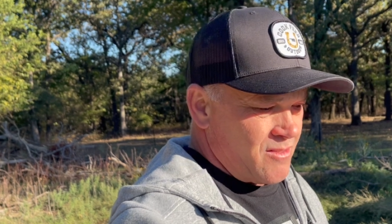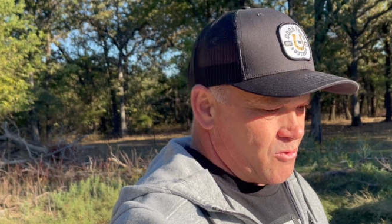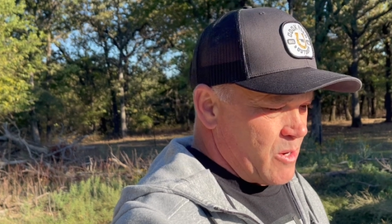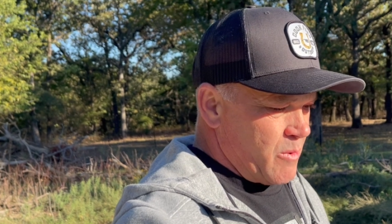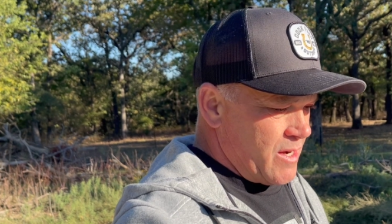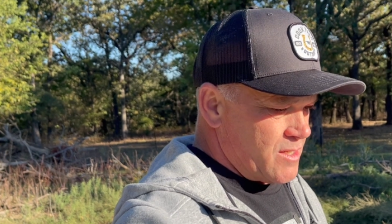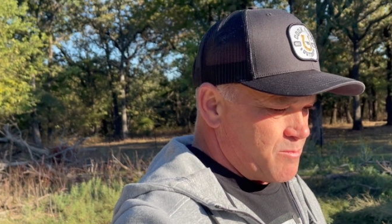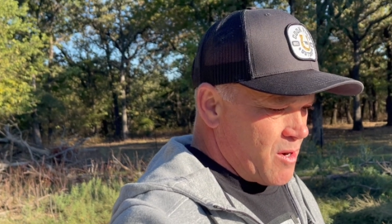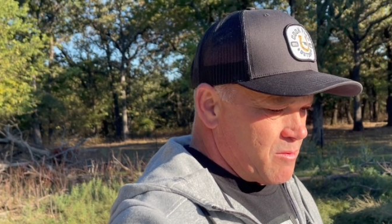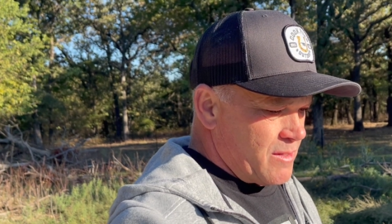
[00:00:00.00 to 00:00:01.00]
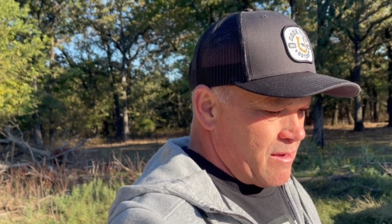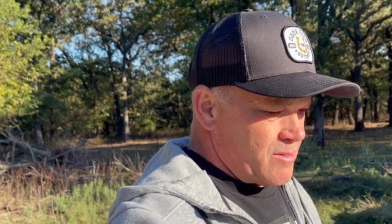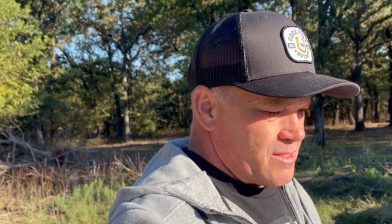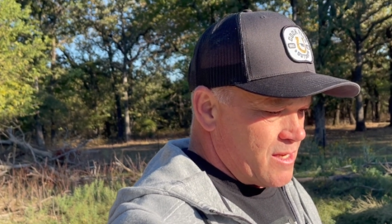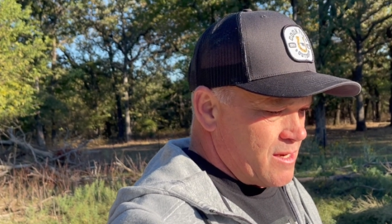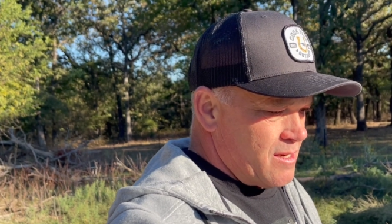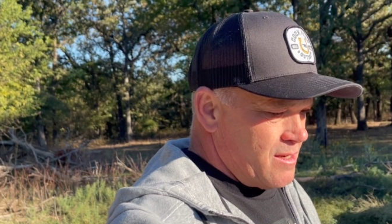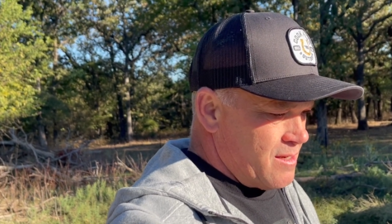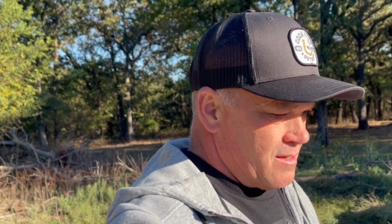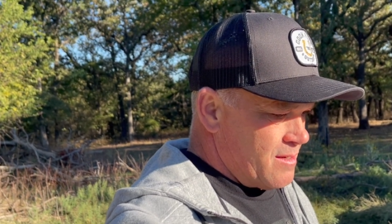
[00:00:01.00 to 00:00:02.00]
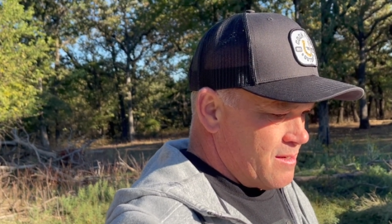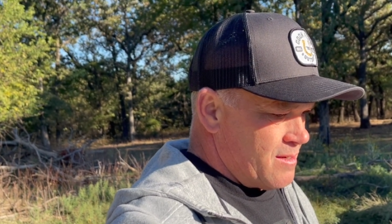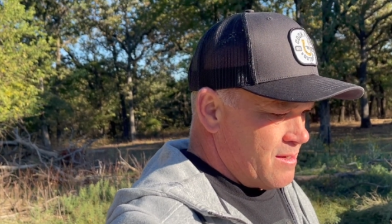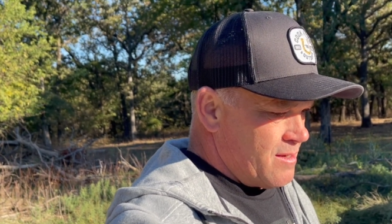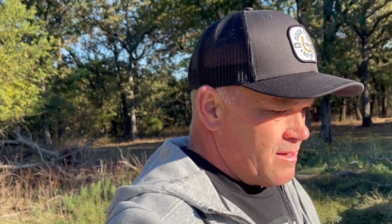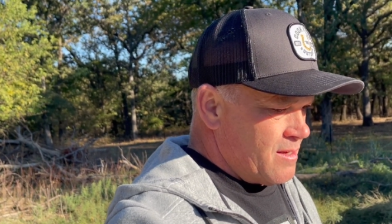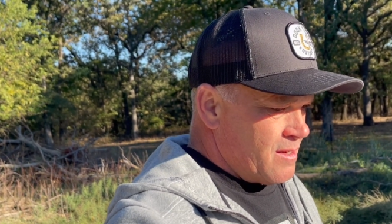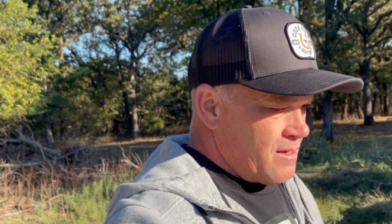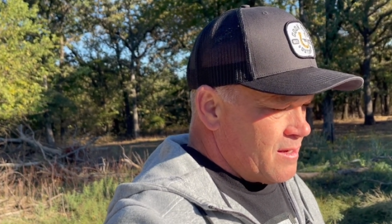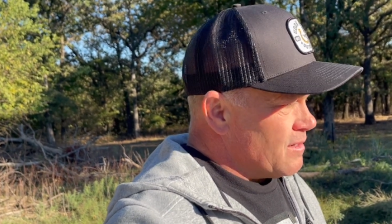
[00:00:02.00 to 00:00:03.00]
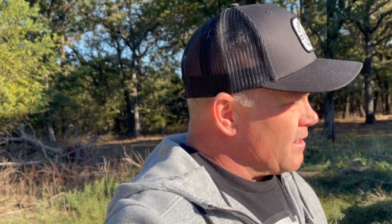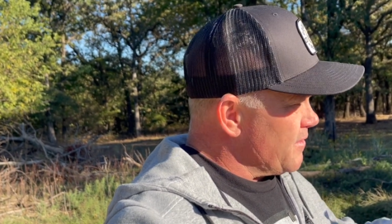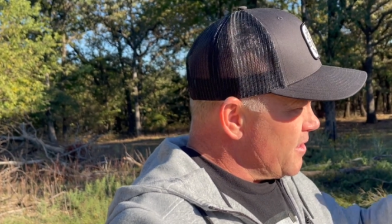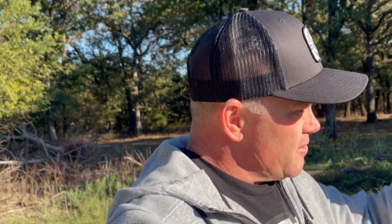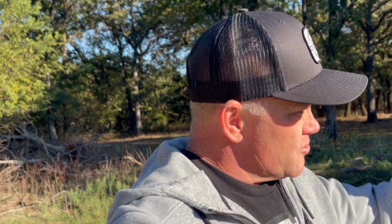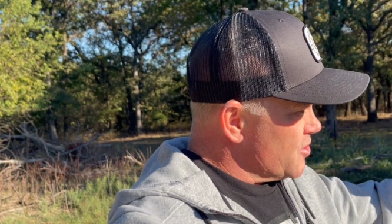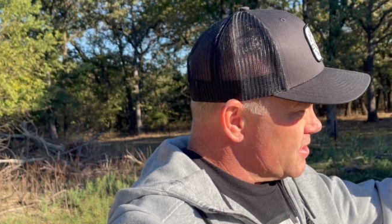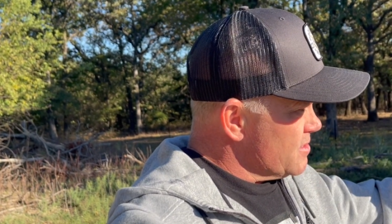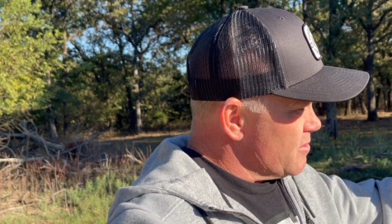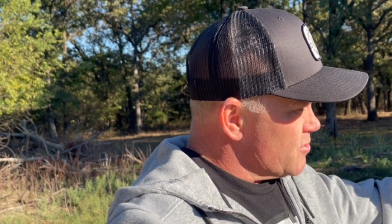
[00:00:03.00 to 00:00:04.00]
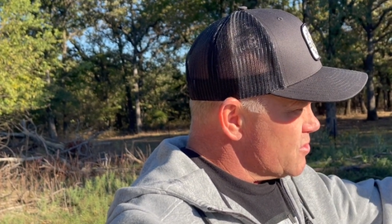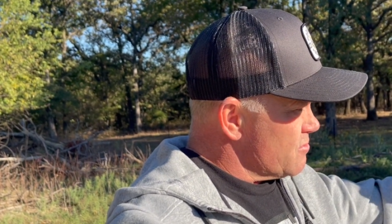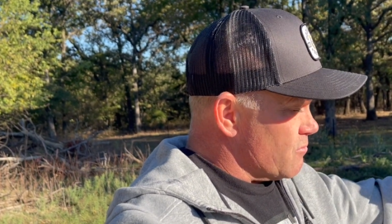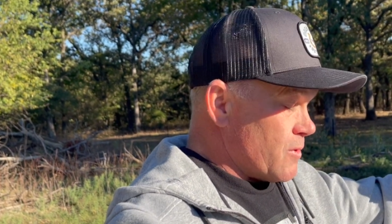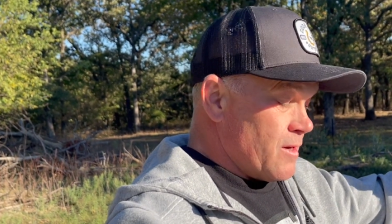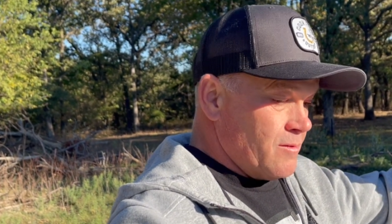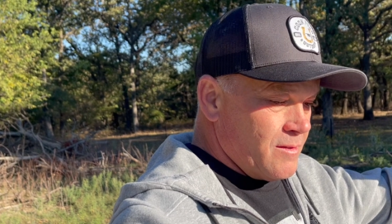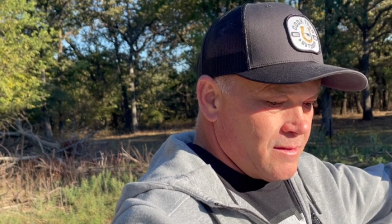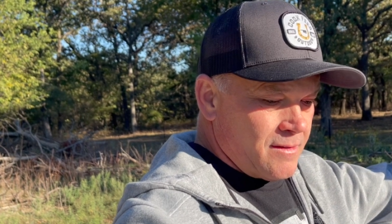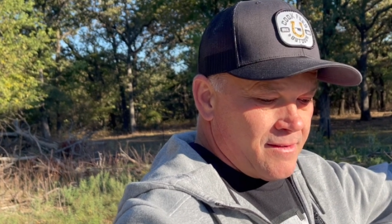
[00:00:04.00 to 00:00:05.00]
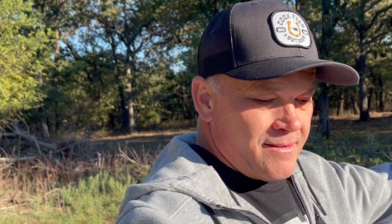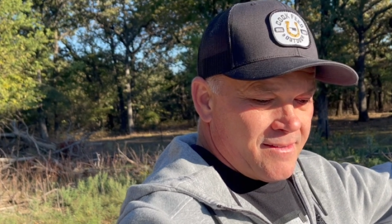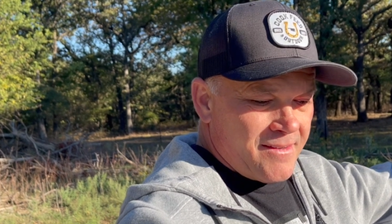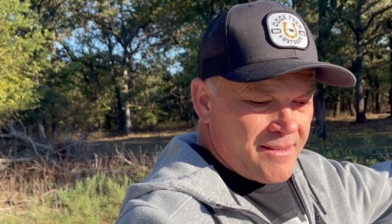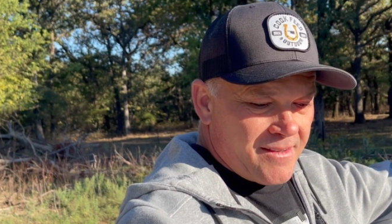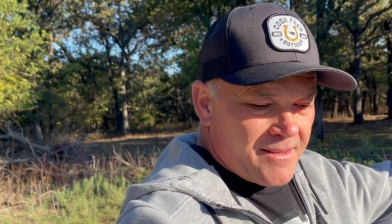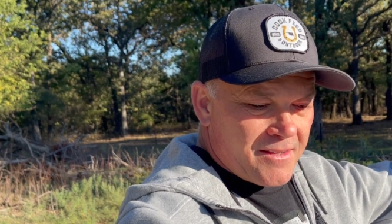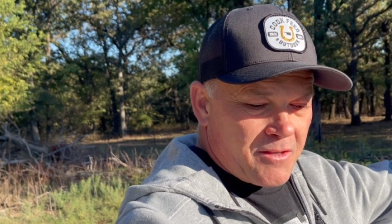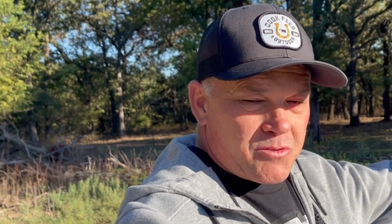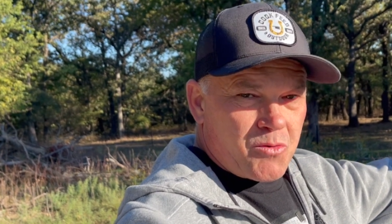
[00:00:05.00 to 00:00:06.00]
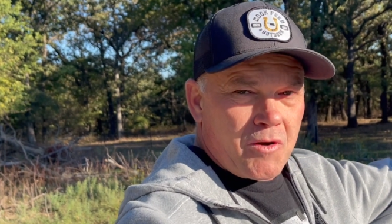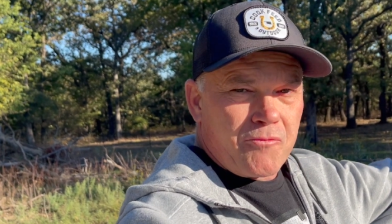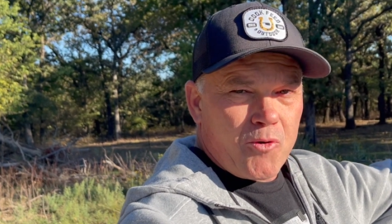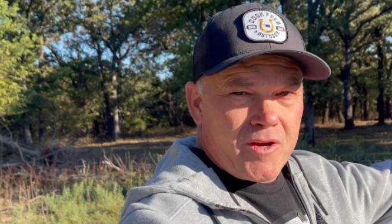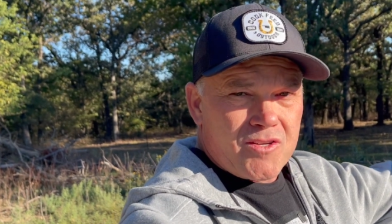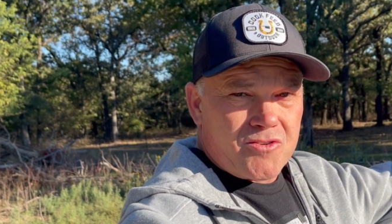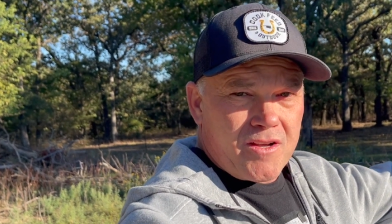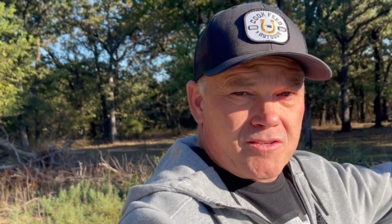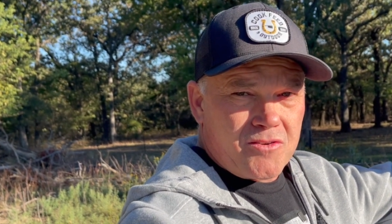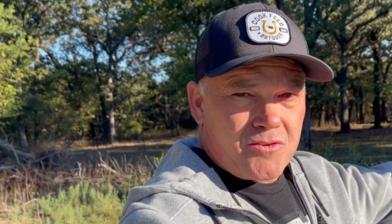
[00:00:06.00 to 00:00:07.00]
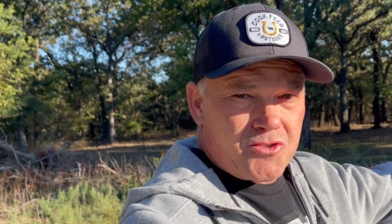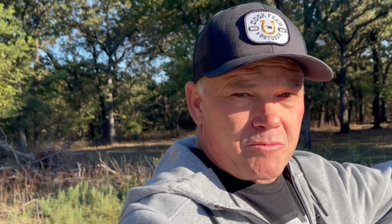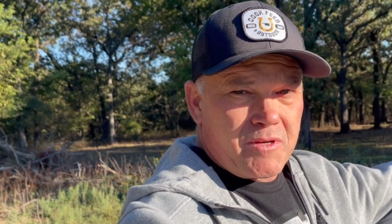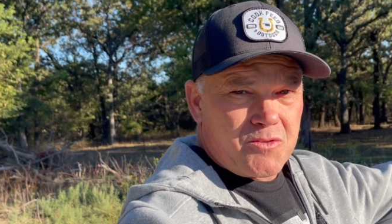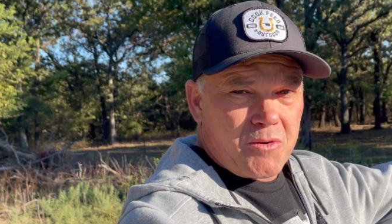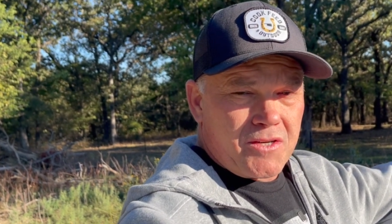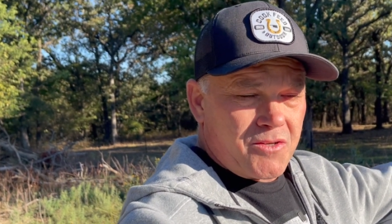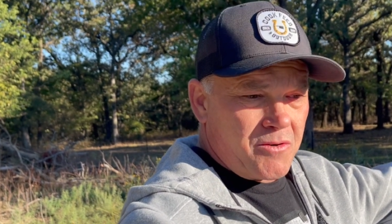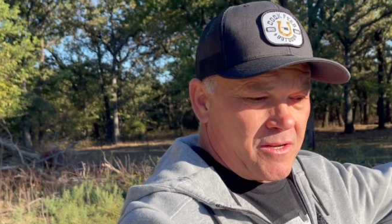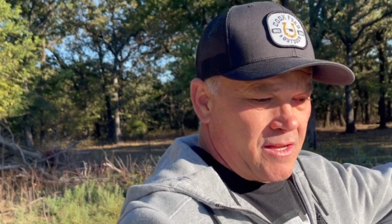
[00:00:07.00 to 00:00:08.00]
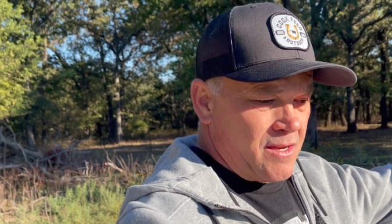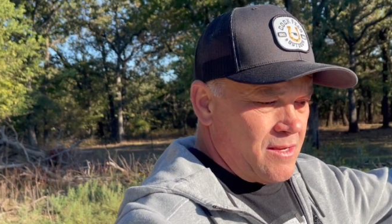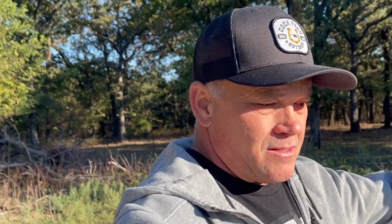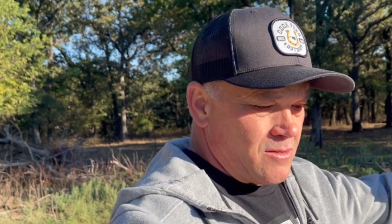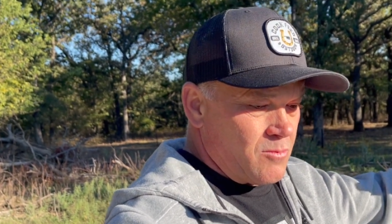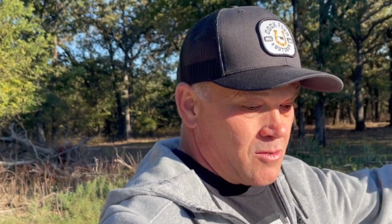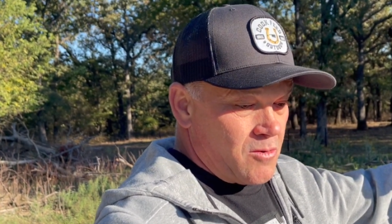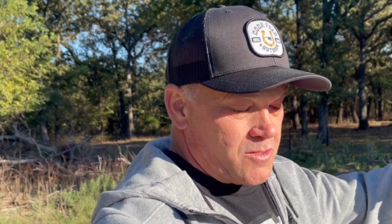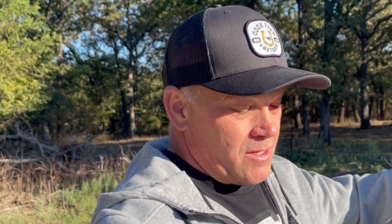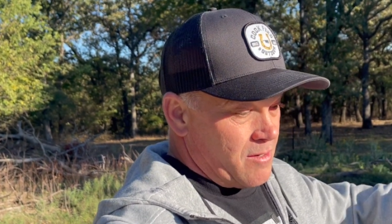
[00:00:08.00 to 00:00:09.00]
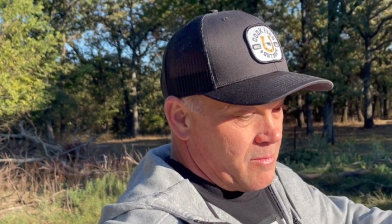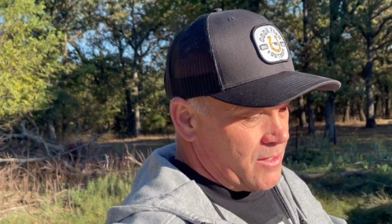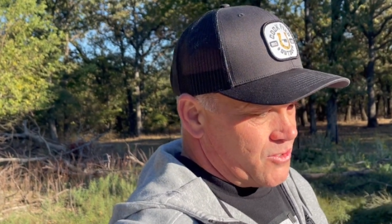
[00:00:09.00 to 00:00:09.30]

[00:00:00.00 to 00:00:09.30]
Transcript: three weeks probably, I would say. Now the other chickens, there was, well, there was twenty-four yesterday, so there should be twenty-two today. So we'll go see and make